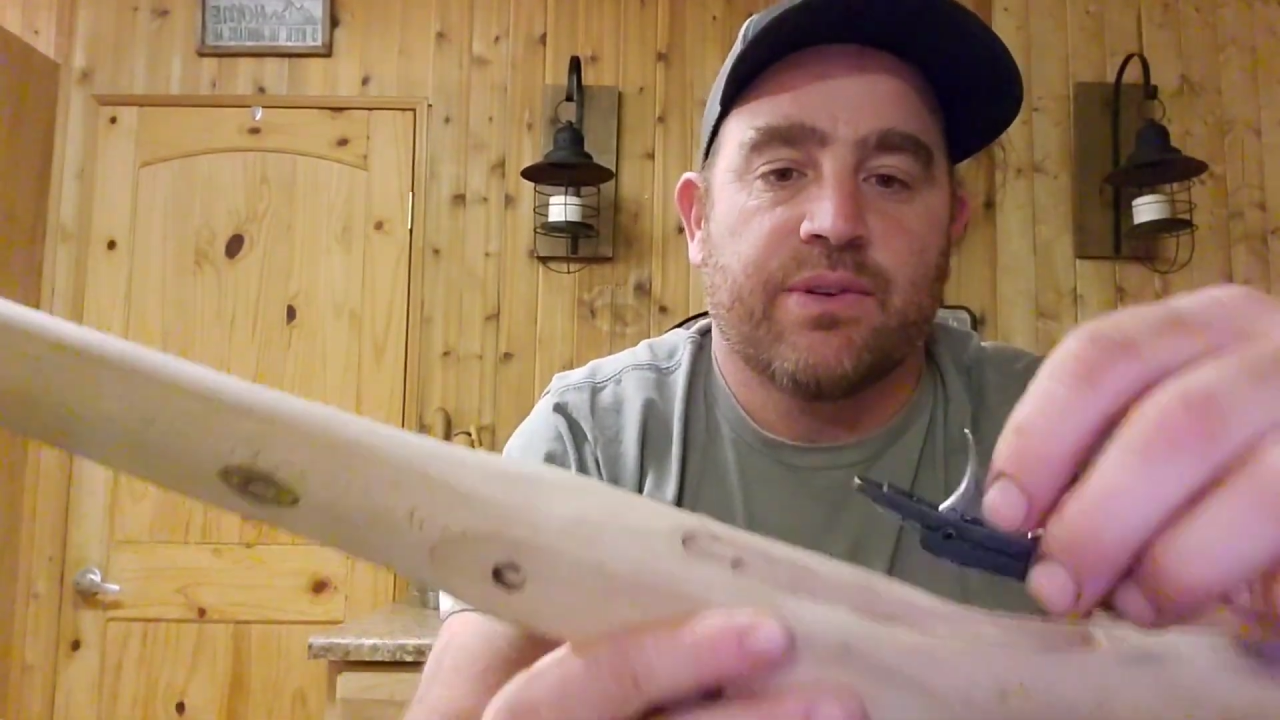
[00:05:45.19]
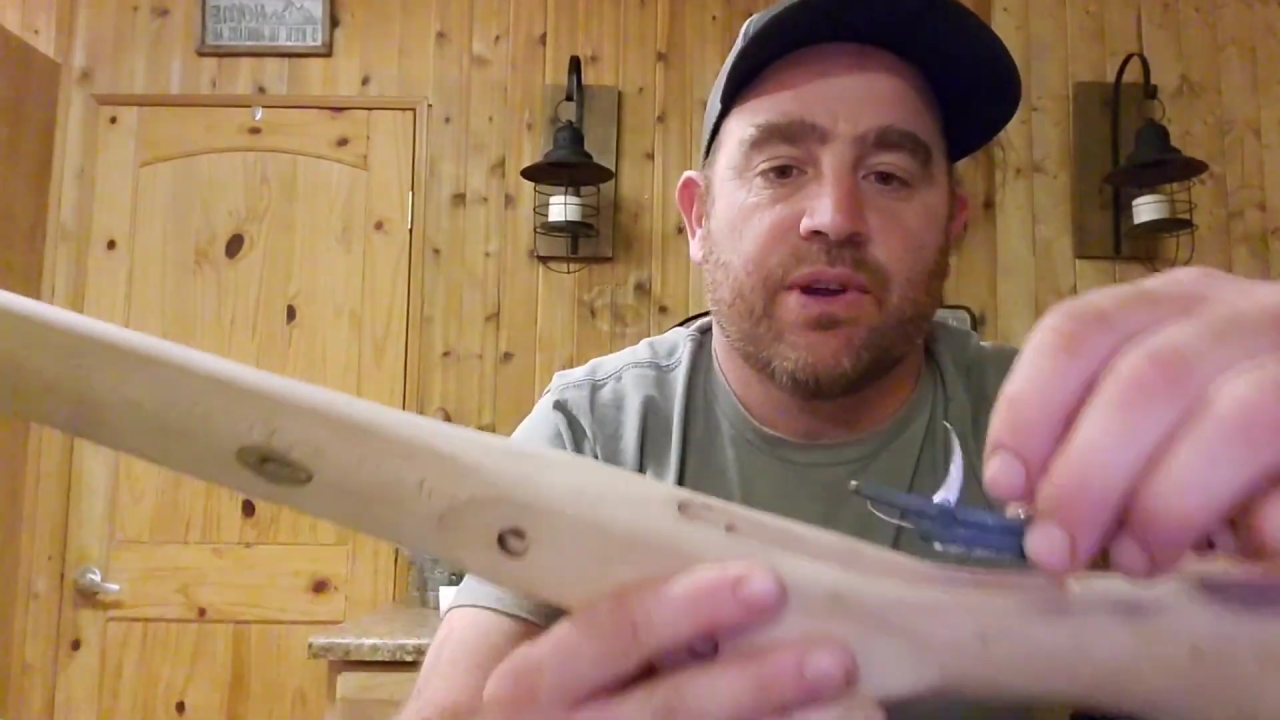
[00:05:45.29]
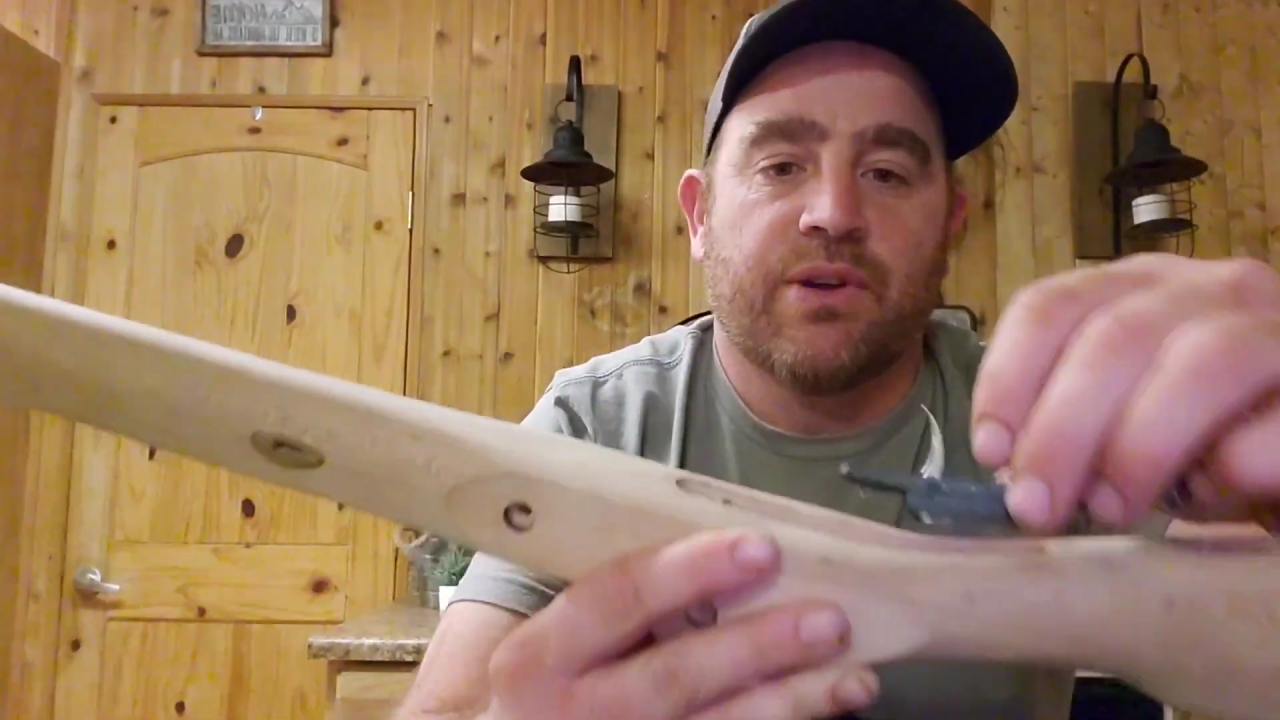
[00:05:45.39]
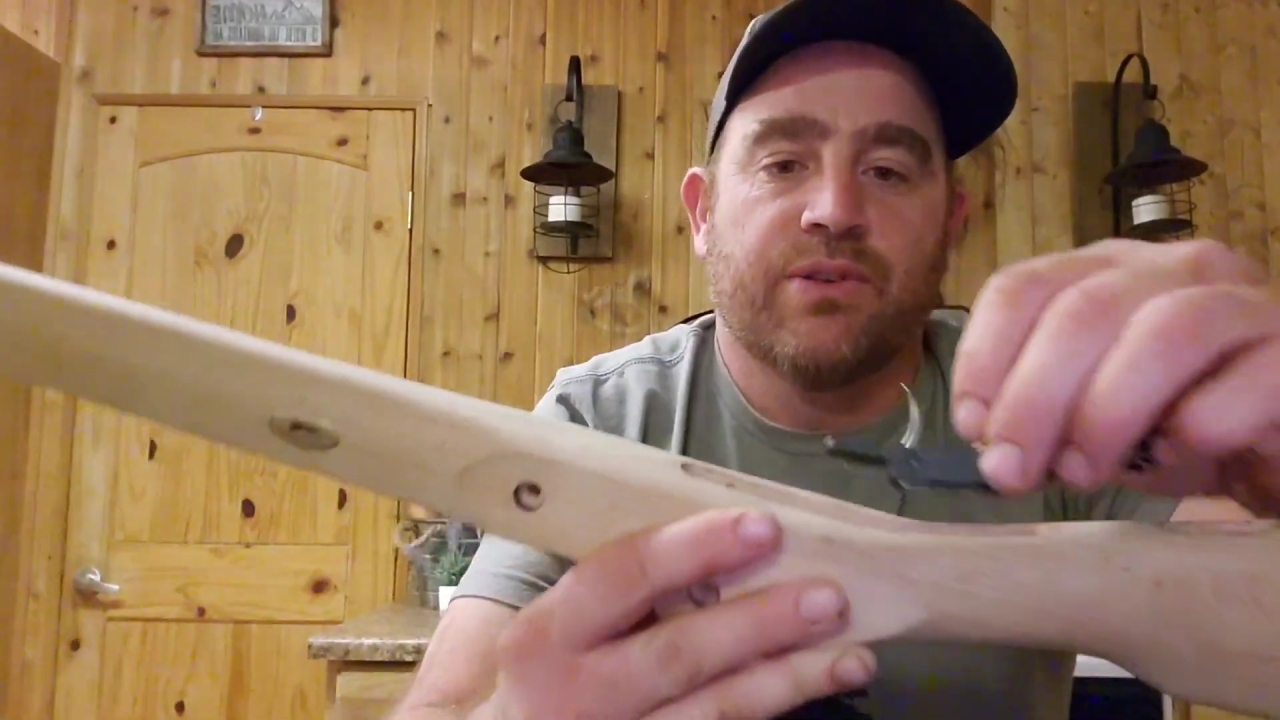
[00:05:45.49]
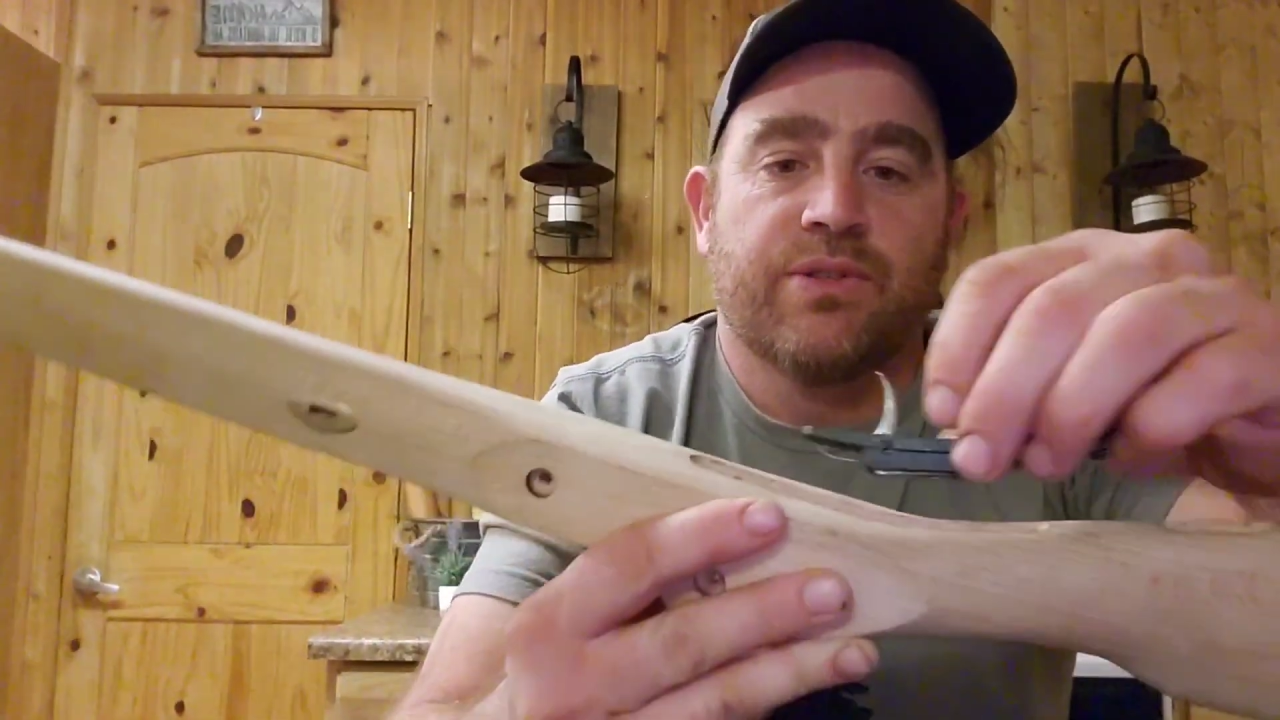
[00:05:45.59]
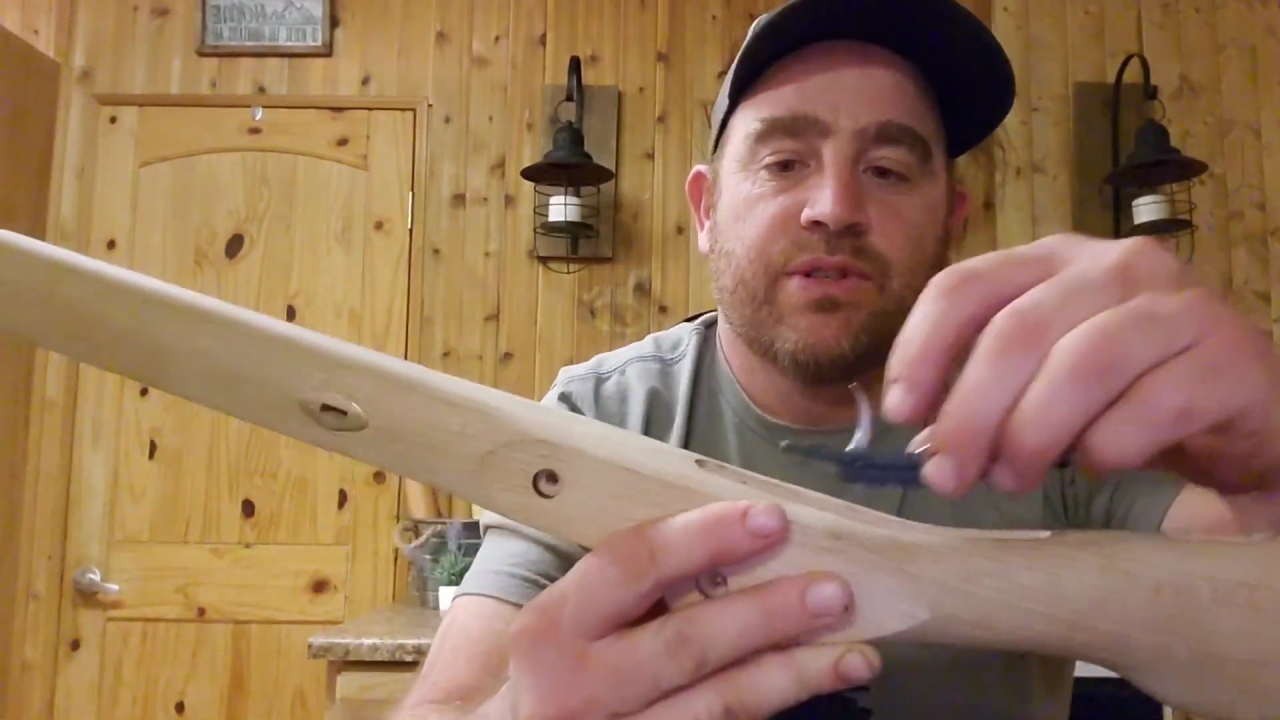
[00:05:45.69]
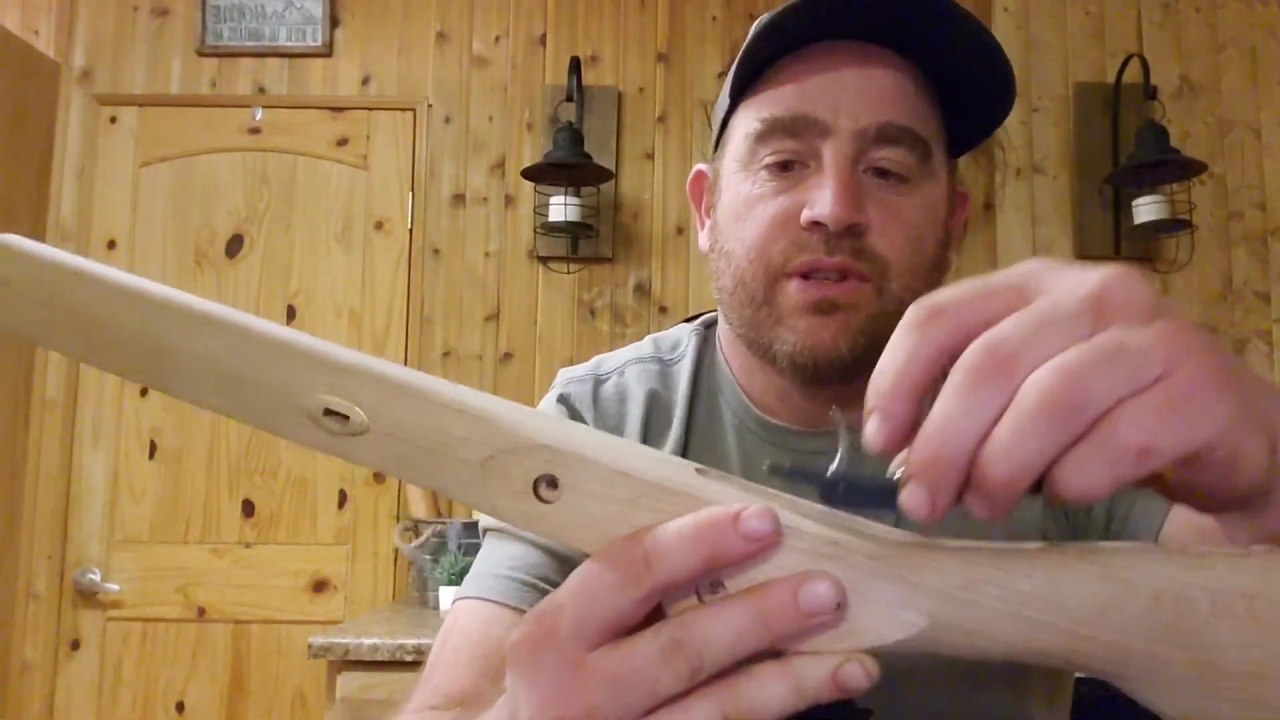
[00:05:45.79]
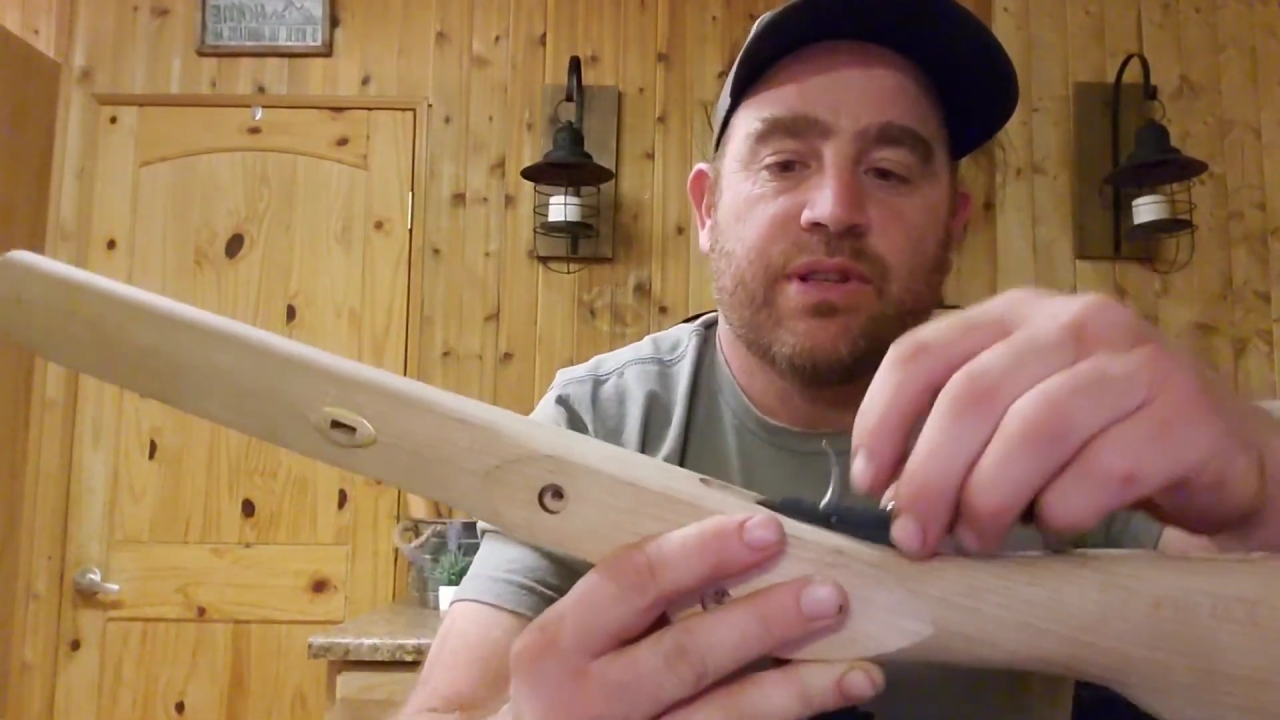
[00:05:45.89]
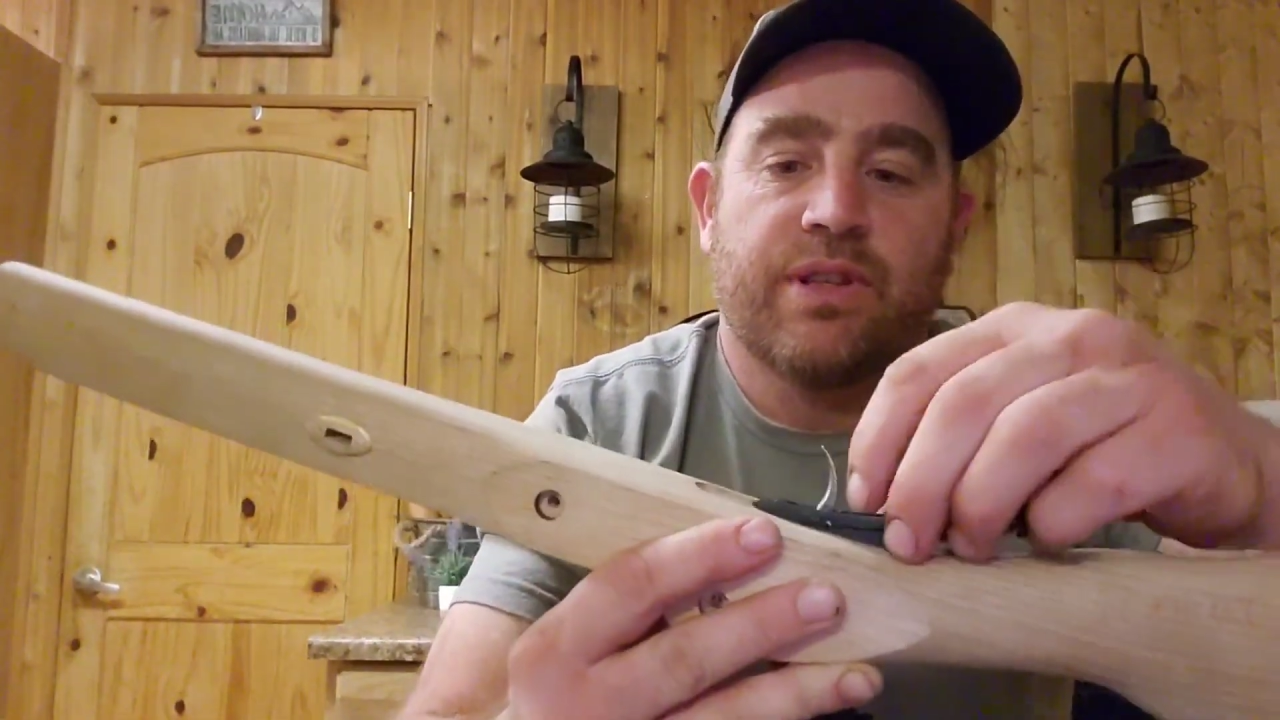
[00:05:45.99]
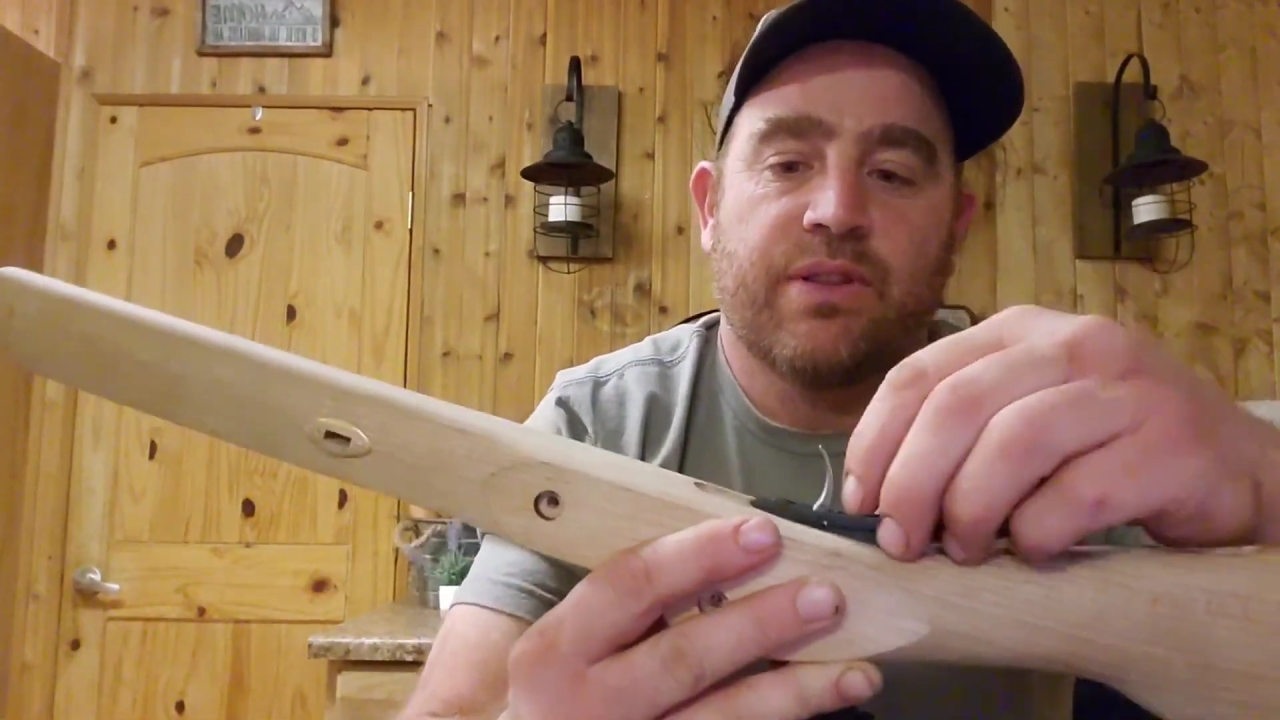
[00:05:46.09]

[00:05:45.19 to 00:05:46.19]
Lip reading: goes